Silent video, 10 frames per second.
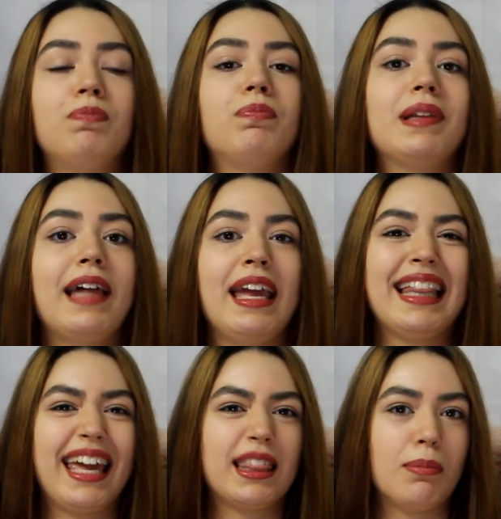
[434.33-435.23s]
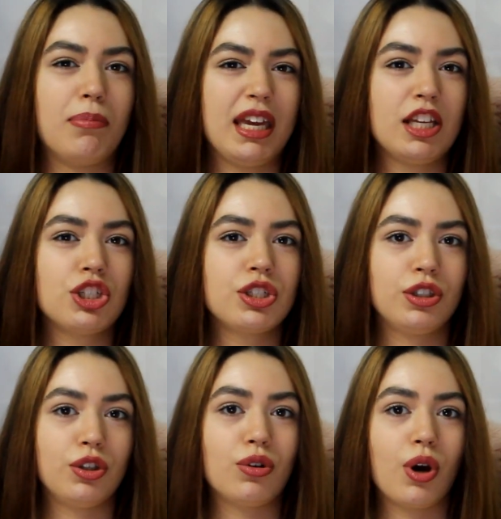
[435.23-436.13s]
play like the
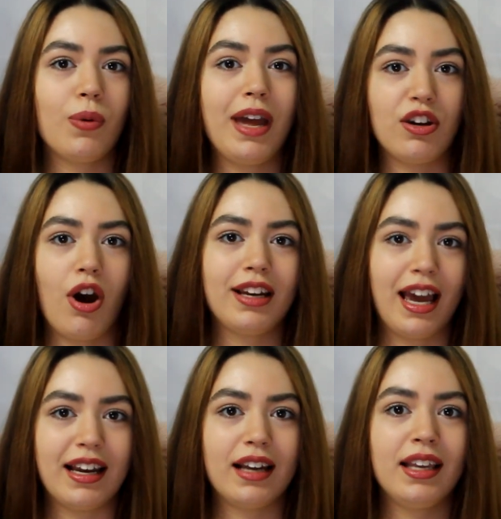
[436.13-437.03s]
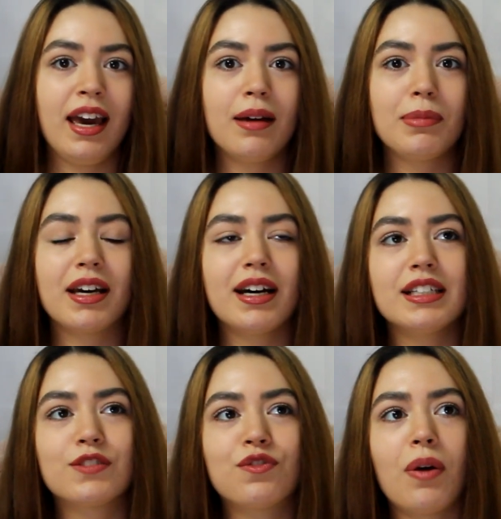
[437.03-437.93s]
bitch, you know, and not Ananya
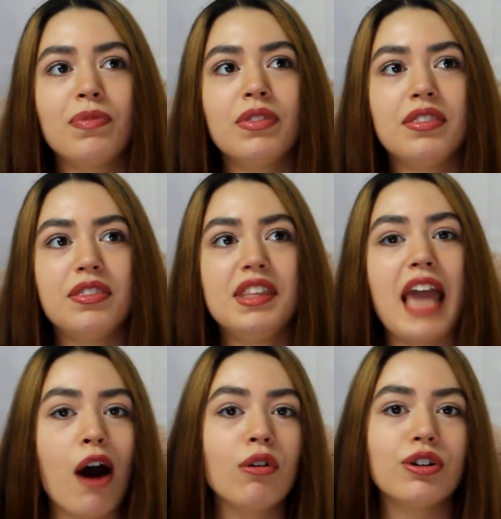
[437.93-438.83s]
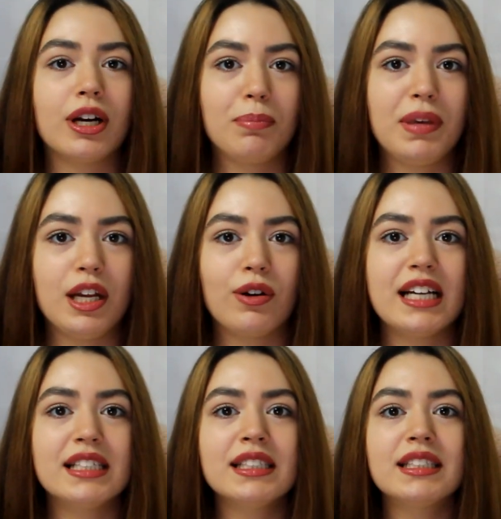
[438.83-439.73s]
because from the outer
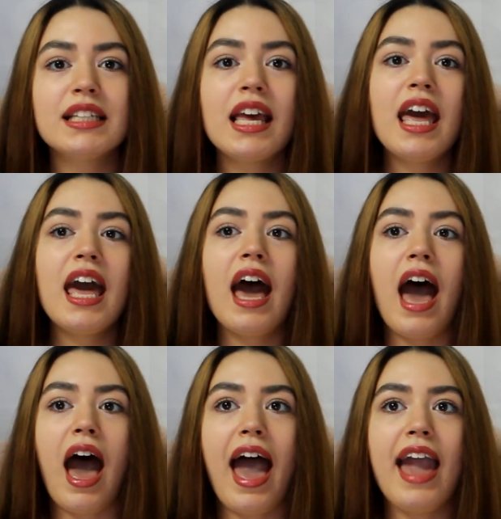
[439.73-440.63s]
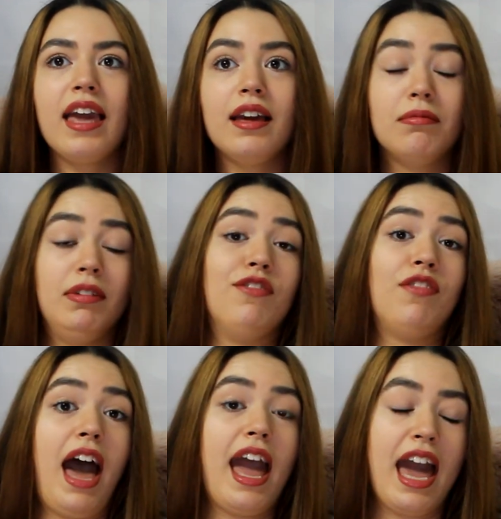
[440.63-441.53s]
appearance I,
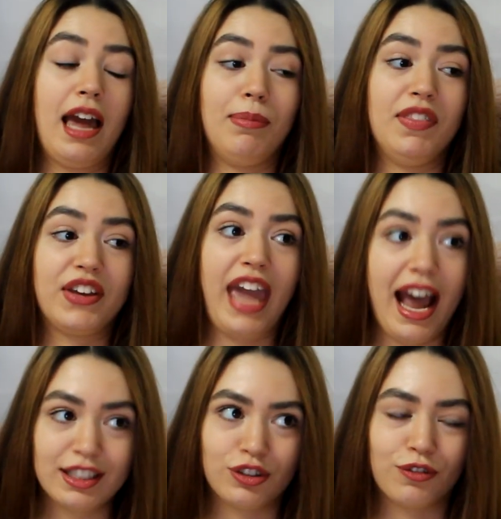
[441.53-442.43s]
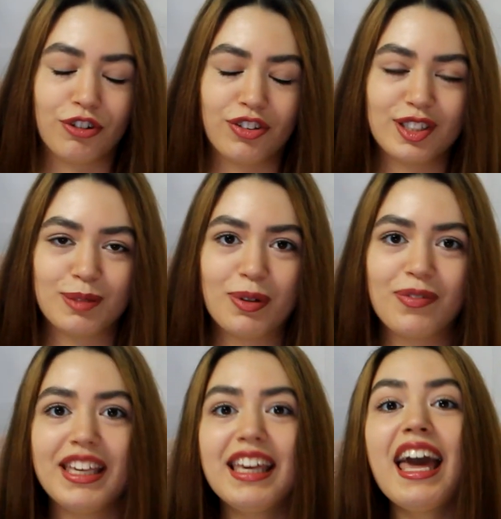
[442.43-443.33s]
if I had been the caster for this
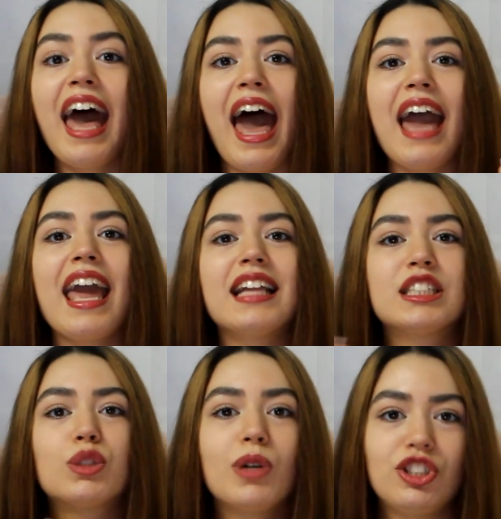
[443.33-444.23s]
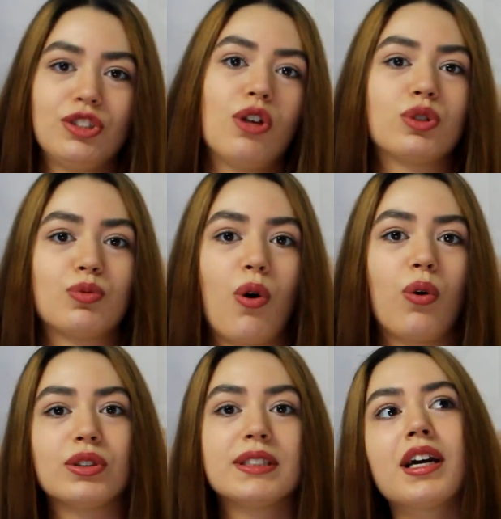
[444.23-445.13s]
movie, I had switched those
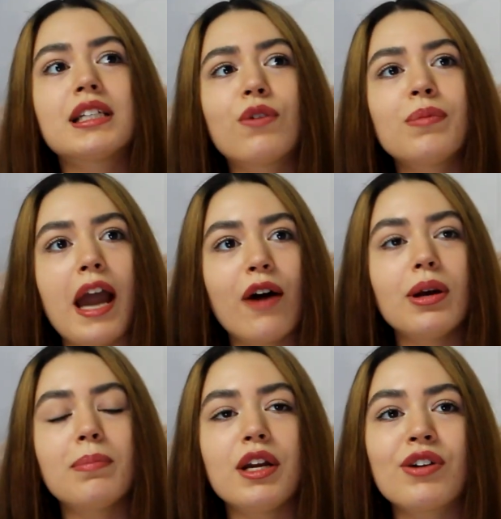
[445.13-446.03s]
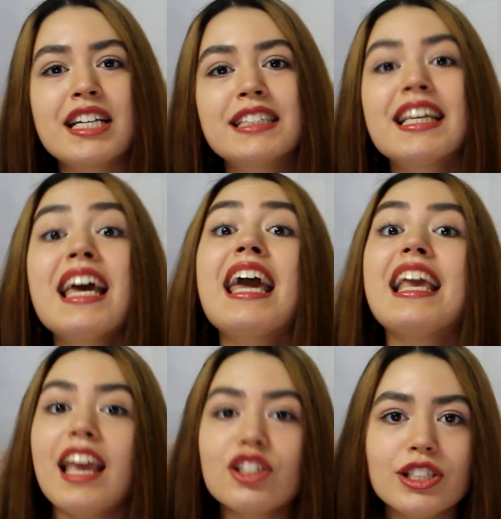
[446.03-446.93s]
roles. Because from the outer appearance,
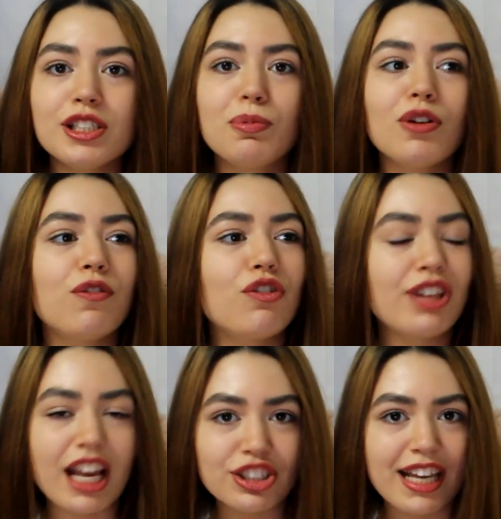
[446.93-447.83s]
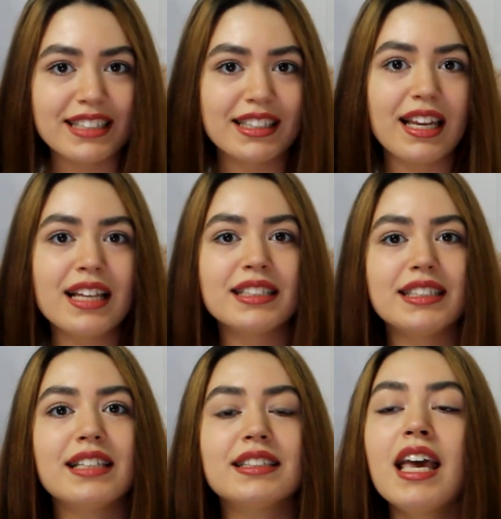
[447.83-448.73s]
yes, she's beautiful, yes, she has that
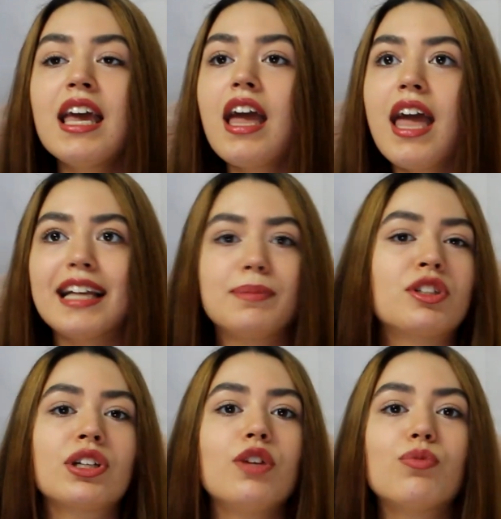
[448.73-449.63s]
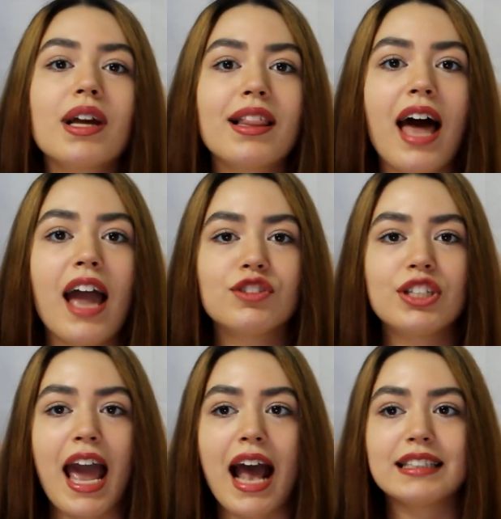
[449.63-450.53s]
innocence, especially in real life,
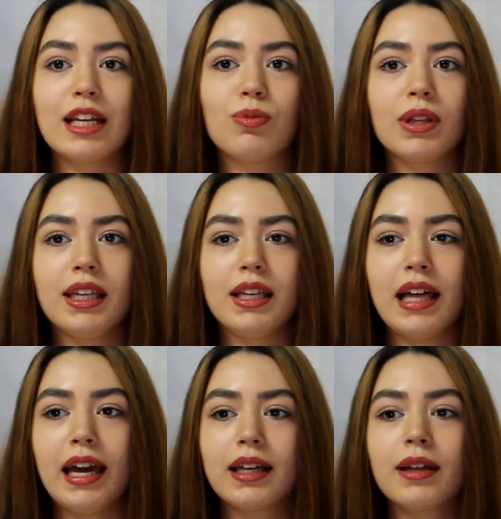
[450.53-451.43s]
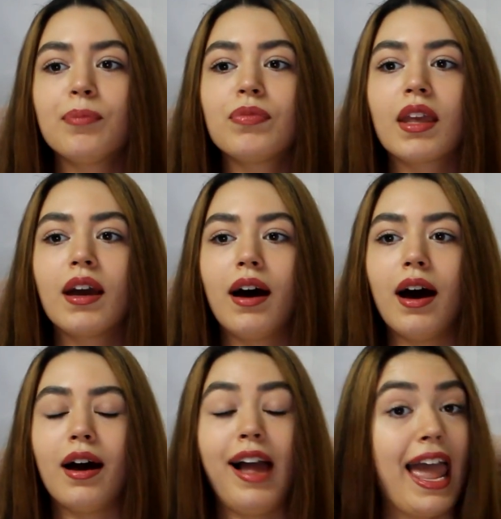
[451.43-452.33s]
she has that really, like,
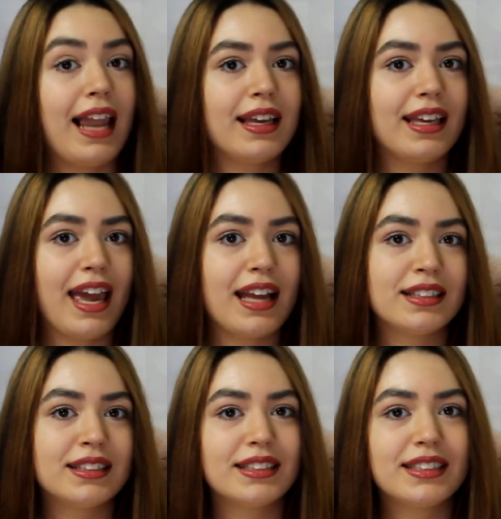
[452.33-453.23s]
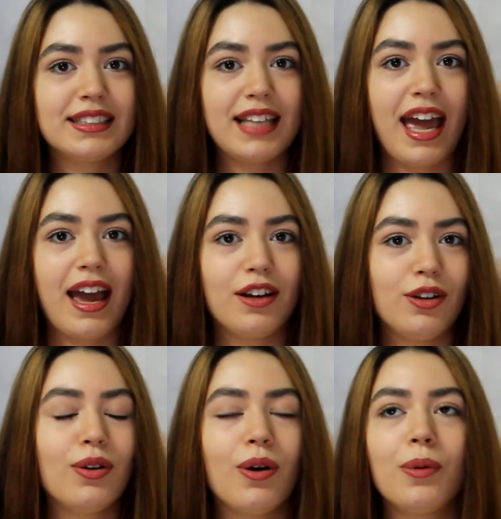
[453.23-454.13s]
uh, elegance
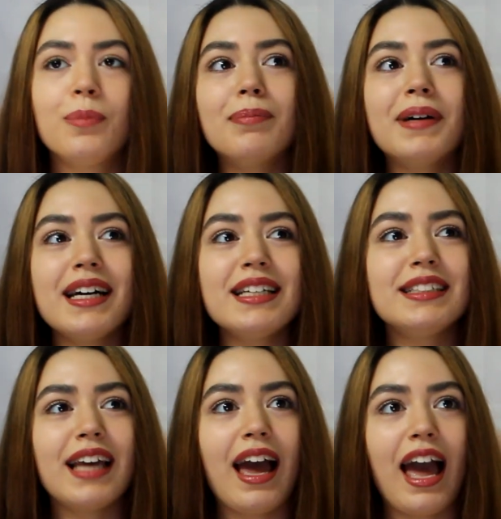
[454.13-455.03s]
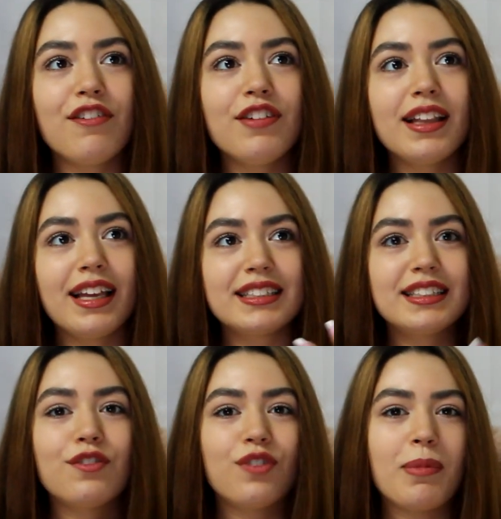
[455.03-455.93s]
and, you know, but I feel like
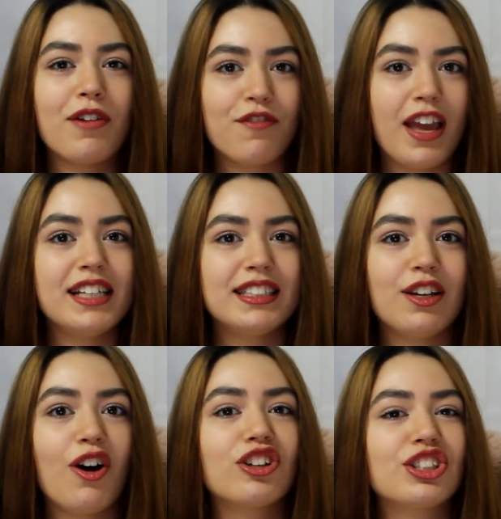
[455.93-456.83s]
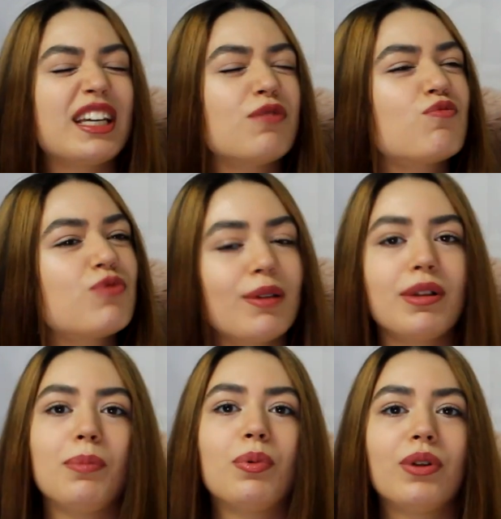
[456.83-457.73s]
still from her face and all, she can
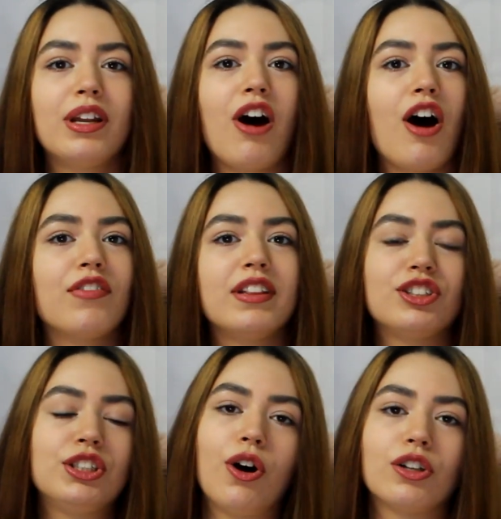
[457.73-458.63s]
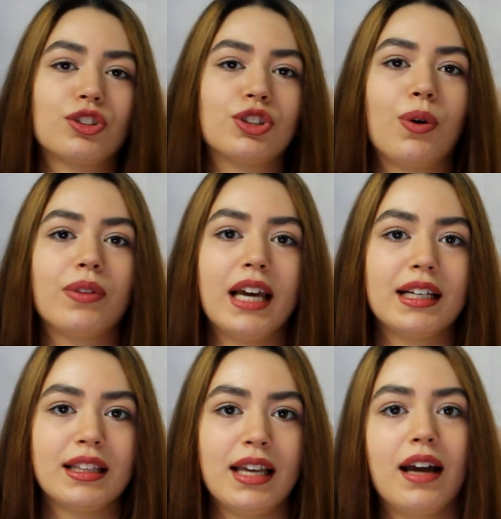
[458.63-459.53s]
really pull it off, and she also showed
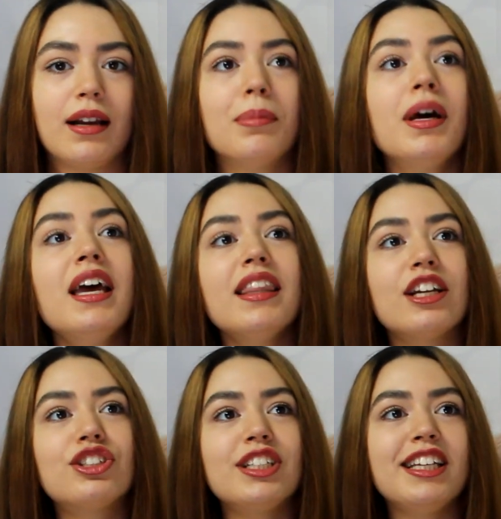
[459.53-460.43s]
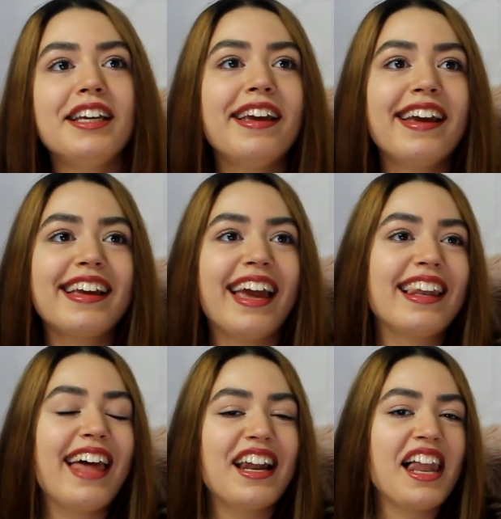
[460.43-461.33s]
that in Tadap, that she
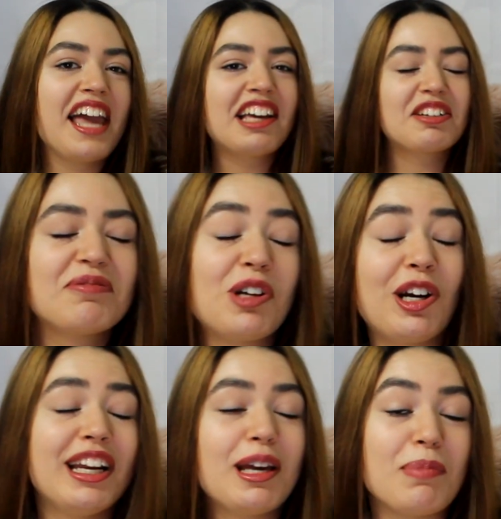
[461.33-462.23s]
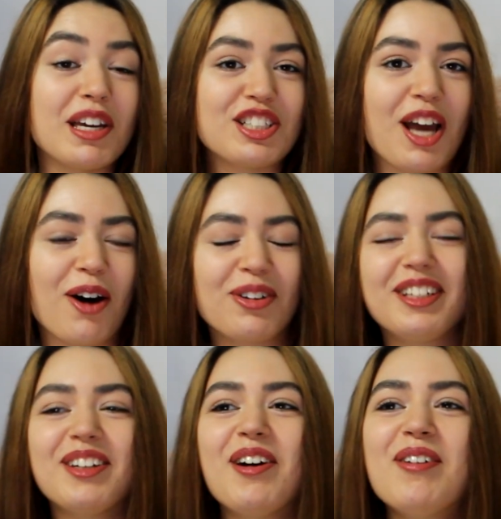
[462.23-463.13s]
can let, like, her inner bitch out,
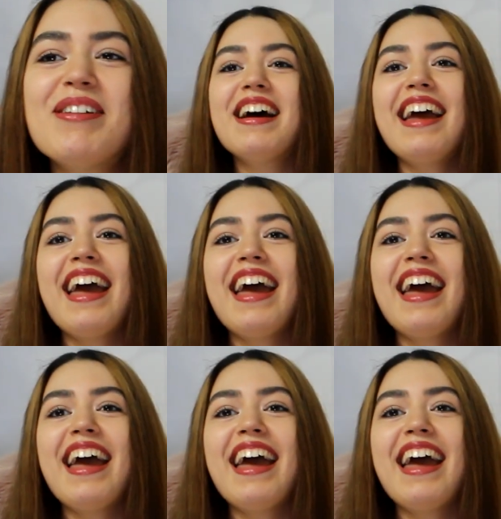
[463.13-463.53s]
you know?